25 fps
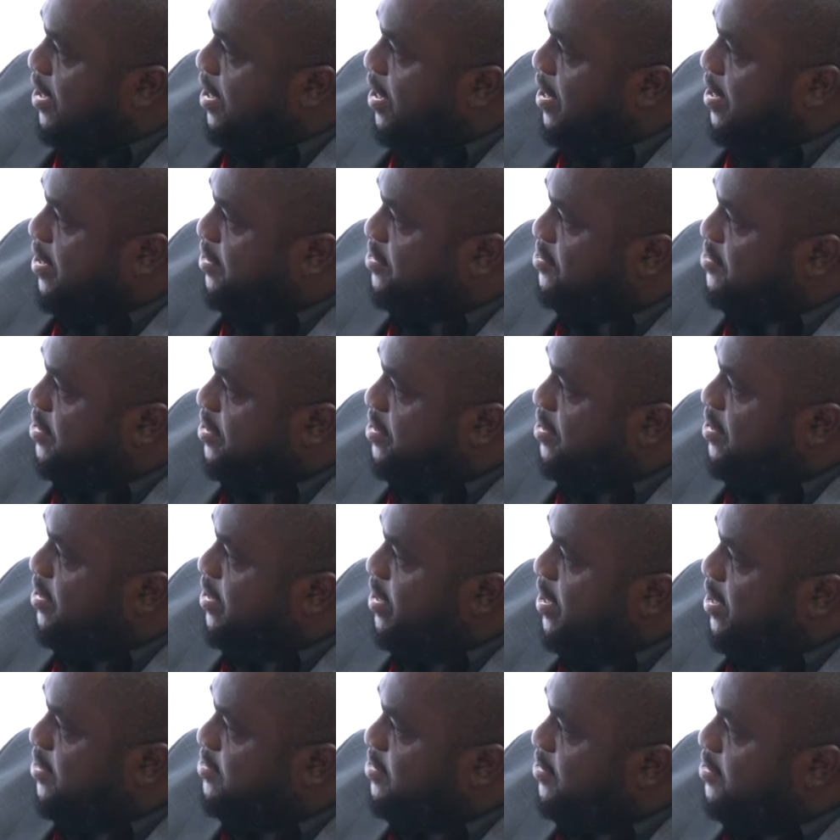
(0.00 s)
unnecessary
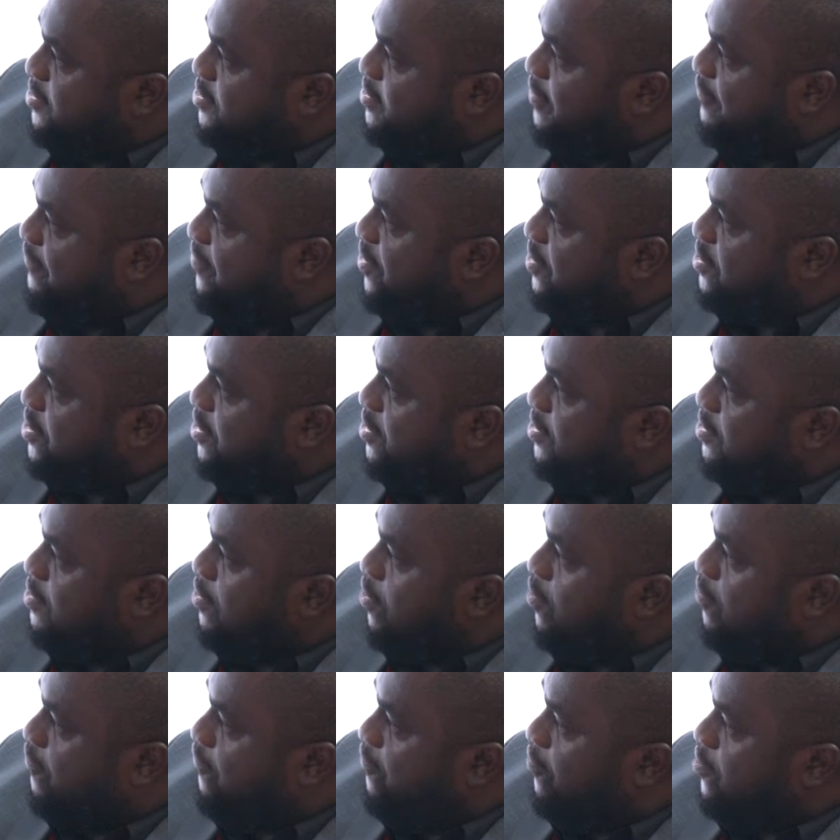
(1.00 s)
delays and intervention
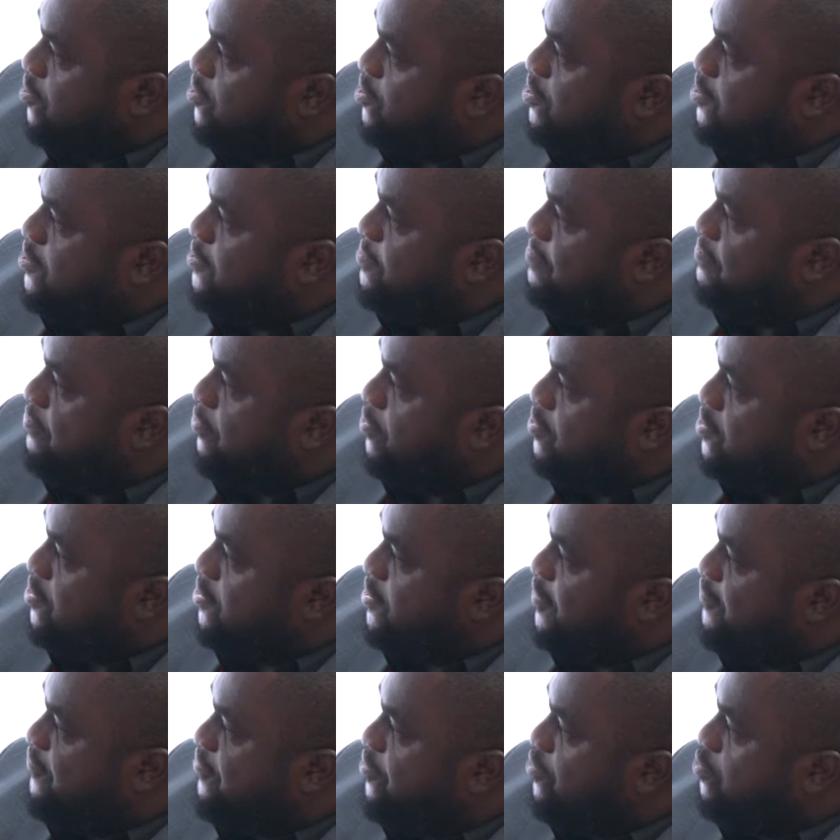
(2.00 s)
or false
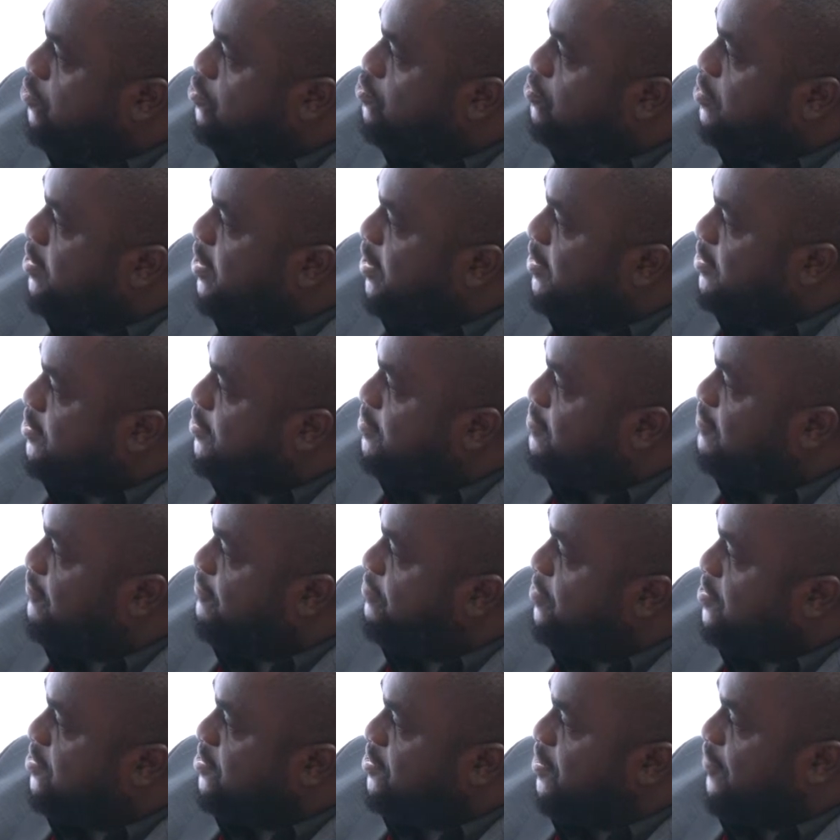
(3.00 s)
positive due to late
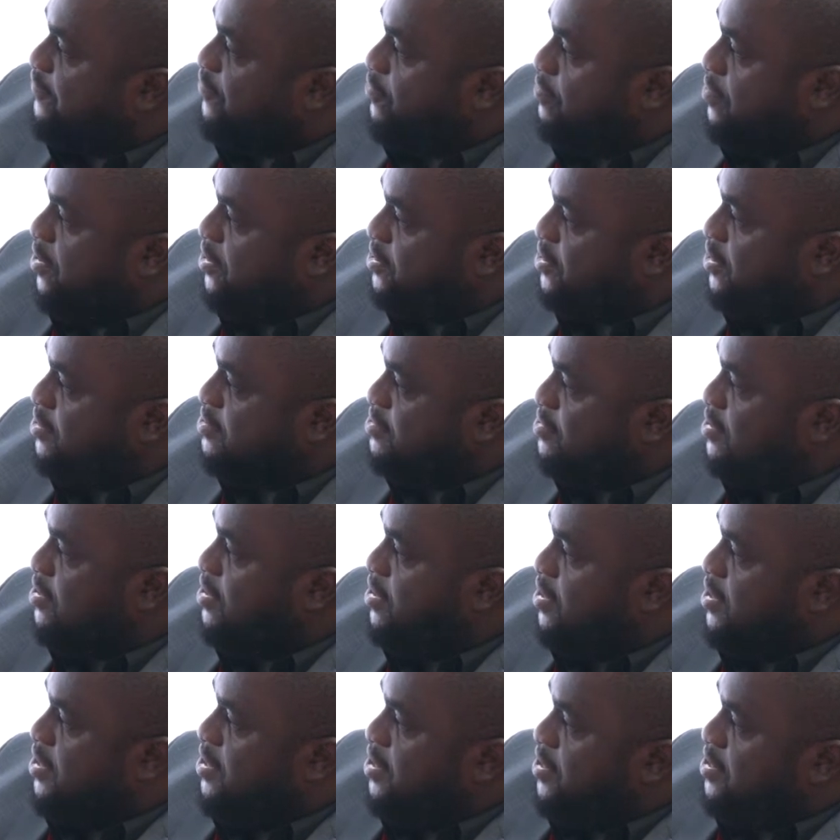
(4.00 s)
missing information,
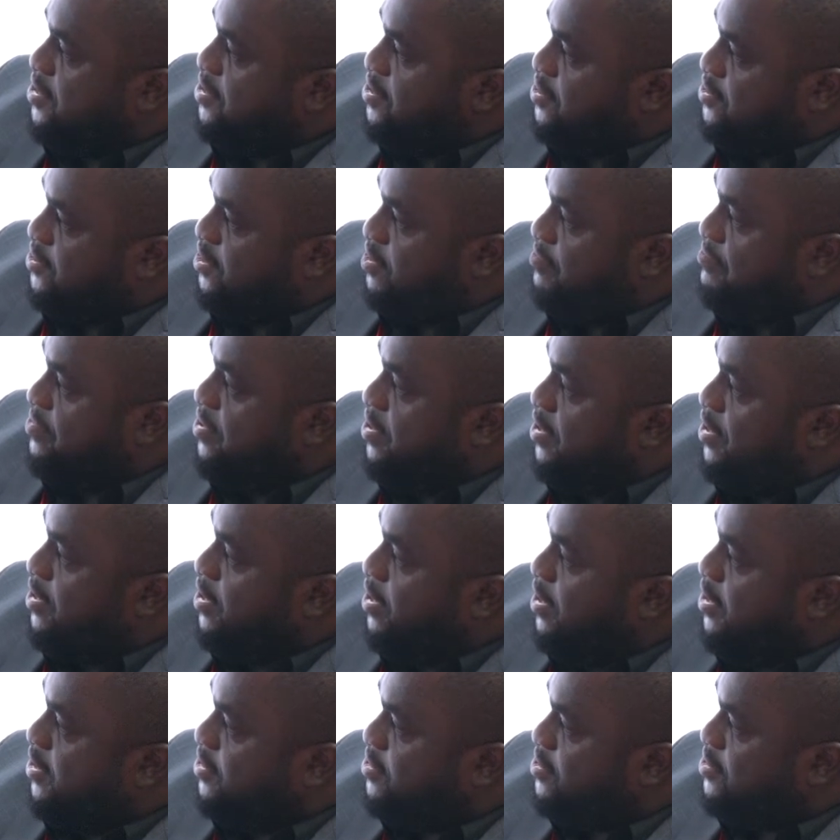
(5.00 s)
there'll be
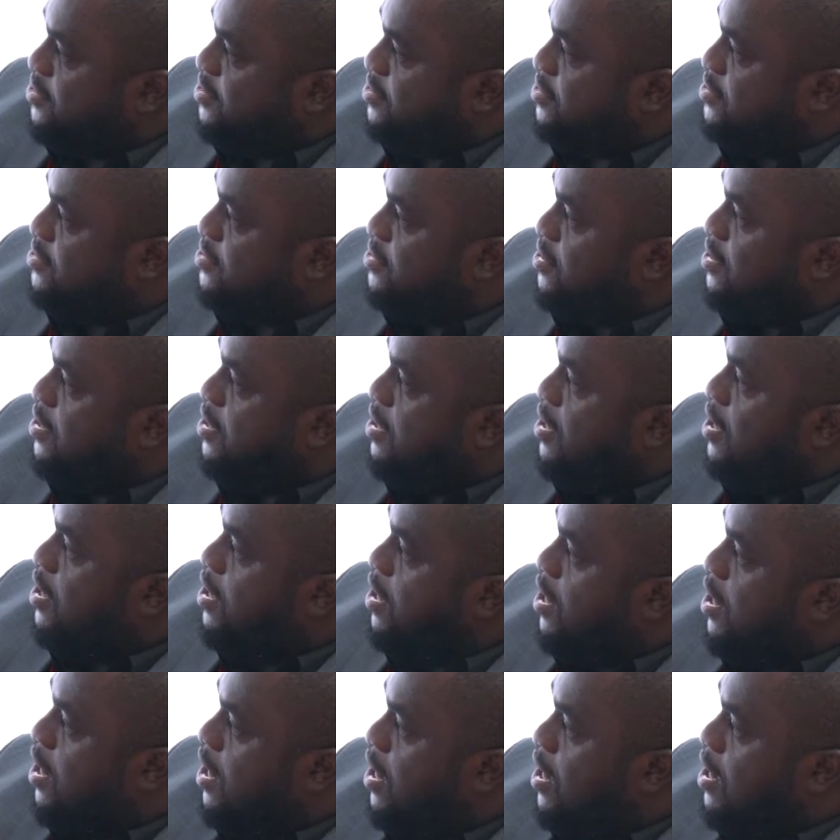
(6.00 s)
less
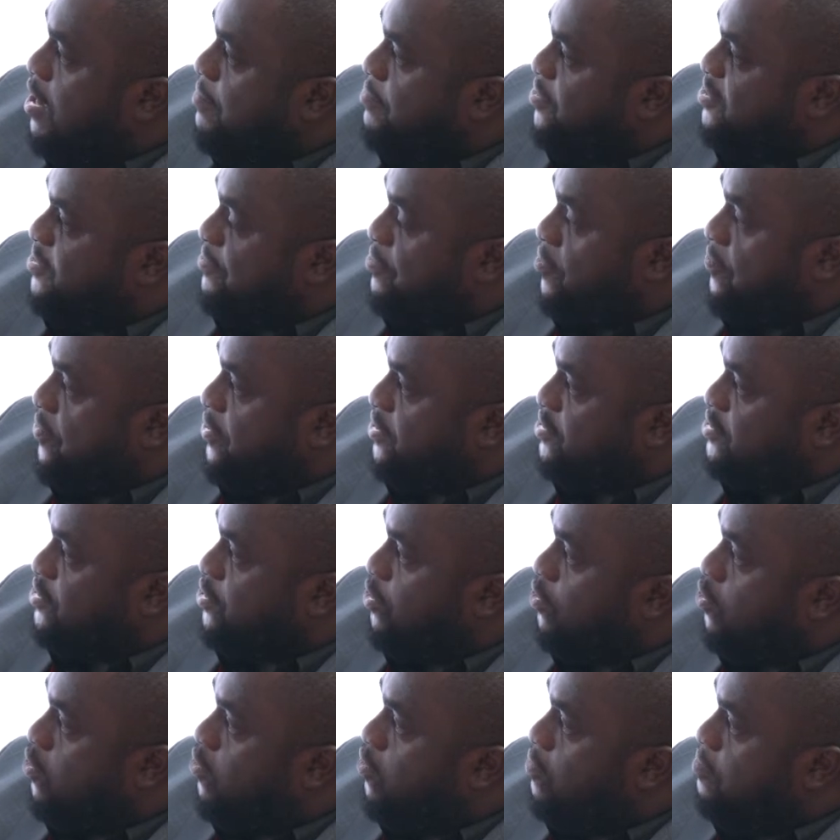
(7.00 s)
misappropriate
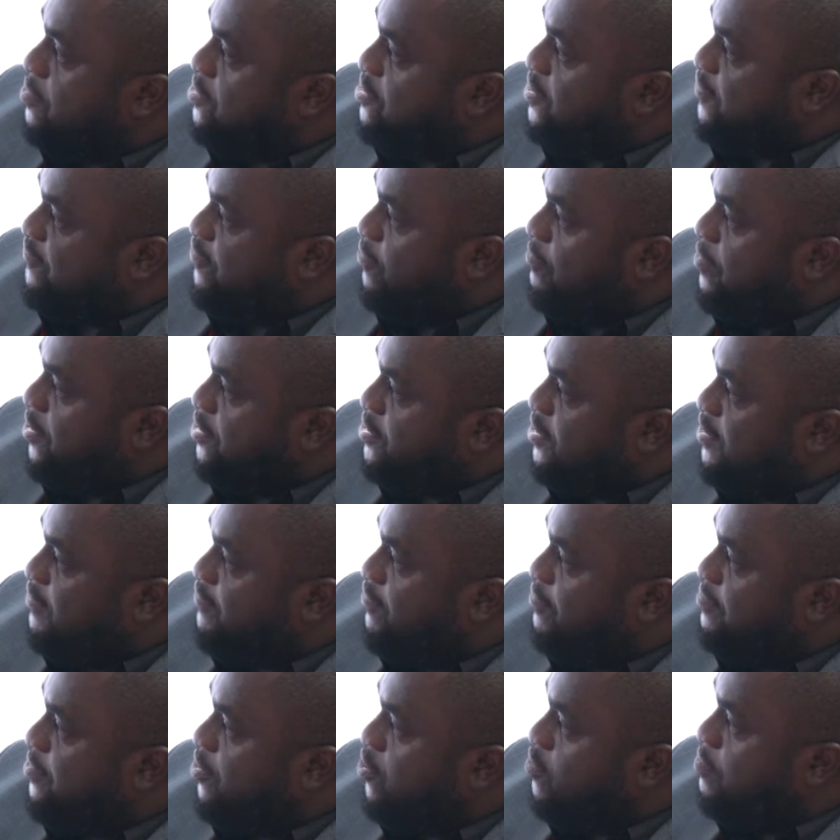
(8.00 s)
or misinformation
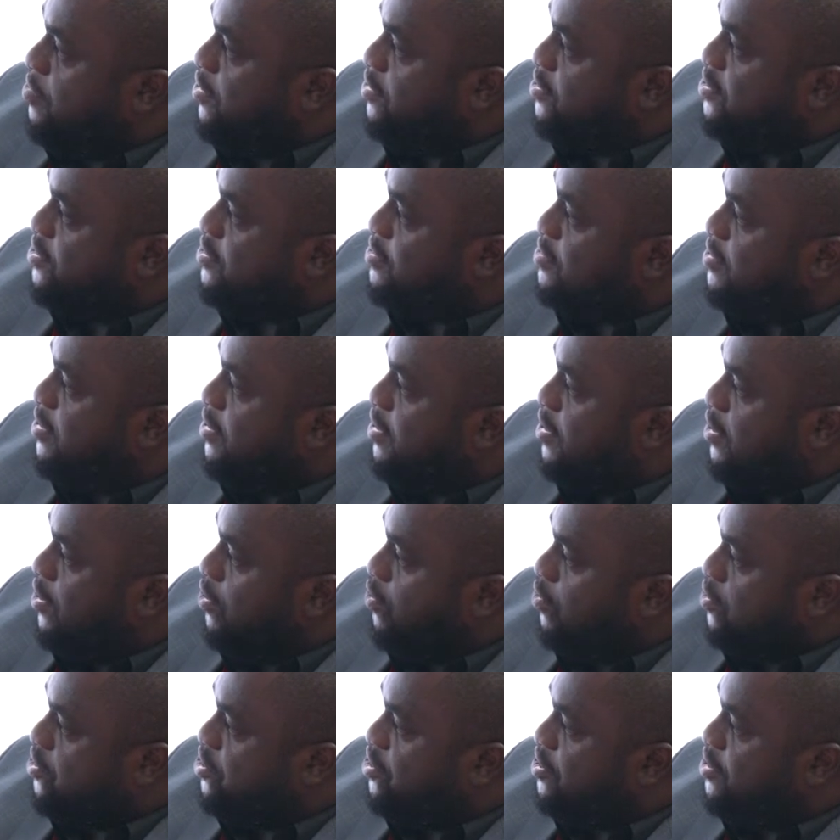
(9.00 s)
from document
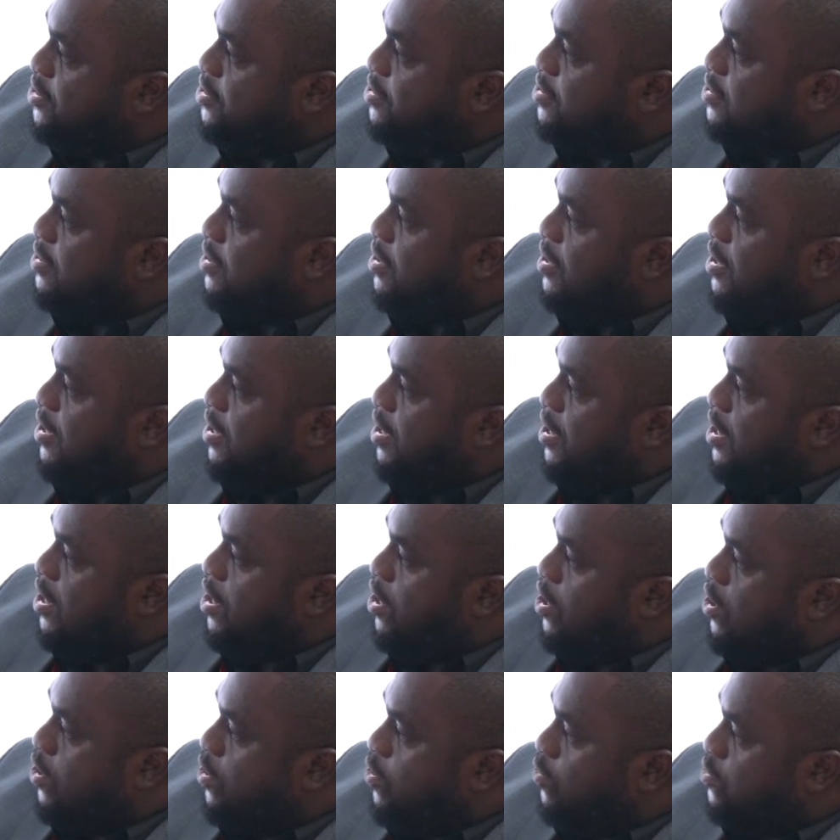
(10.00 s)
lodged.
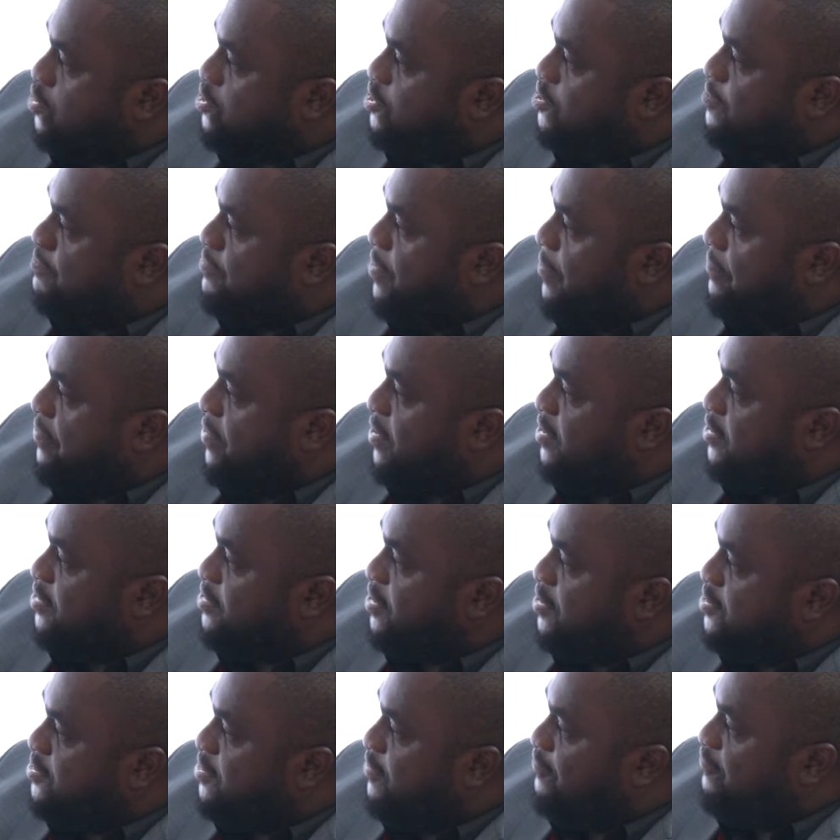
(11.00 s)
Cost paper
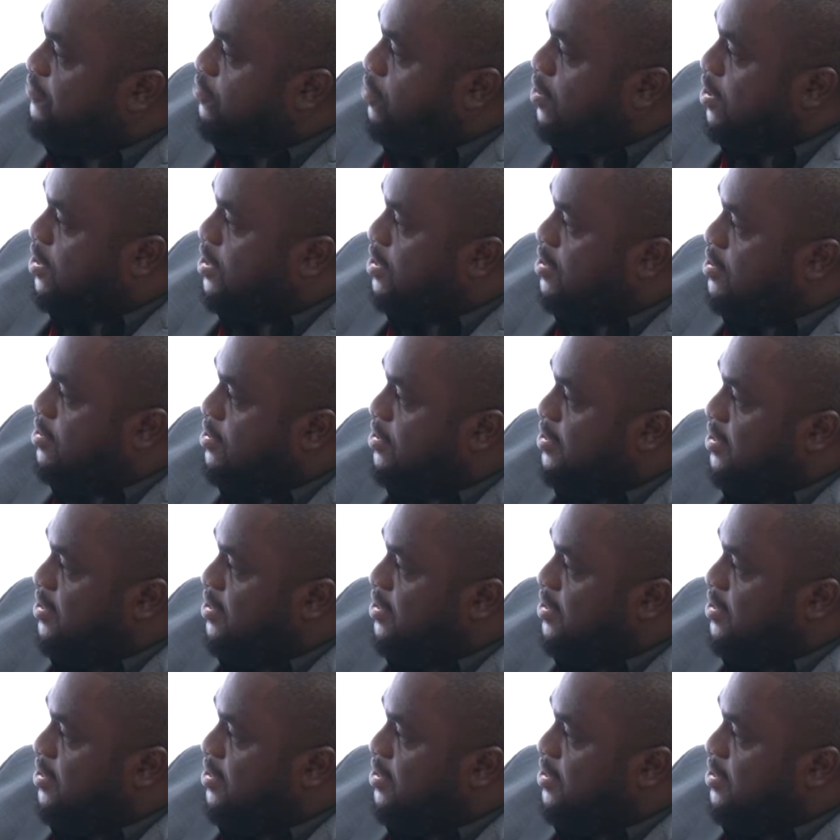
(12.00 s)
intensive work,